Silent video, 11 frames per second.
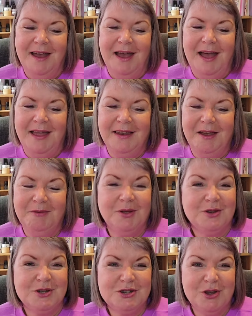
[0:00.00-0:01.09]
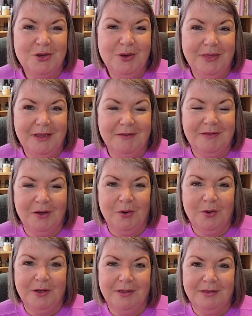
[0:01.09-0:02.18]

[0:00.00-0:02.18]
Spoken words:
And I'm going to show you in that vlog